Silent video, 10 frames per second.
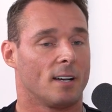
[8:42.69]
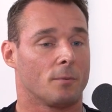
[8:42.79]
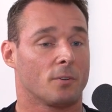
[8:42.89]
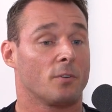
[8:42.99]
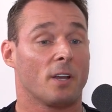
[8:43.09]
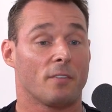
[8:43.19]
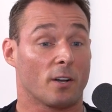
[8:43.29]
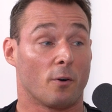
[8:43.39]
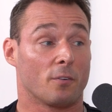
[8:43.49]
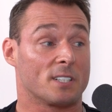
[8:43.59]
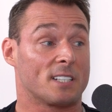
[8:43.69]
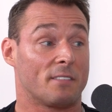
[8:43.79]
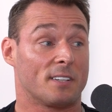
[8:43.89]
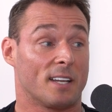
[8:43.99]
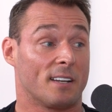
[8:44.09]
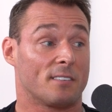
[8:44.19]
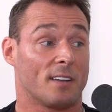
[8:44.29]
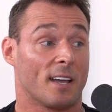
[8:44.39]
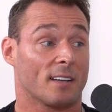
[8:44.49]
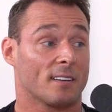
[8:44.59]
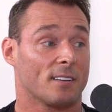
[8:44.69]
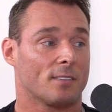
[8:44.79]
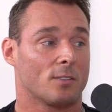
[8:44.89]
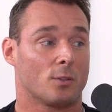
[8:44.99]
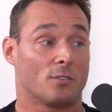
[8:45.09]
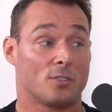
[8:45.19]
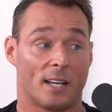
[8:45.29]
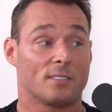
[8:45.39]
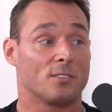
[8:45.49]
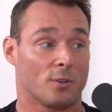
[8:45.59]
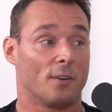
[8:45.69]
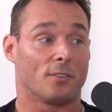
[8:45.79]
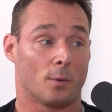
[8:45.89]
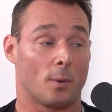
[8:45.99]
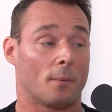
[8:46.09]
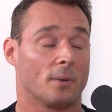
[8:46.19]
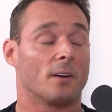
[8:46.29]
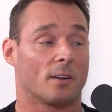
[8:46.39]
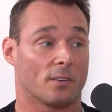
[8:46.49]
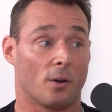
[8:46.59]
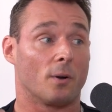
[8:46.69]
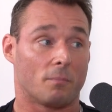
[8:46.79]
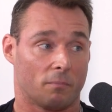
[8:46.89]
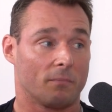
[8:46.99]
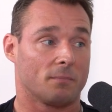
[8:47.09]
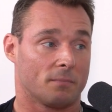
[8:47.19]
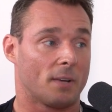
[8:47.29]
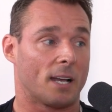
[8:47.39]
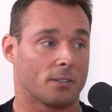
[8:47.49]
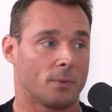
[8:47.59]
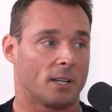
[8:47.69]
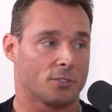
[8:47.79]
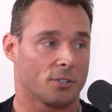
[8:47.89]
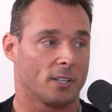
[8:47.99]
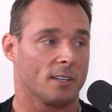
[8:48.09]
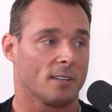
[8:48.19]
So if you have like over a 17-inch neck, the chances you have sleep apnea go up exponentially.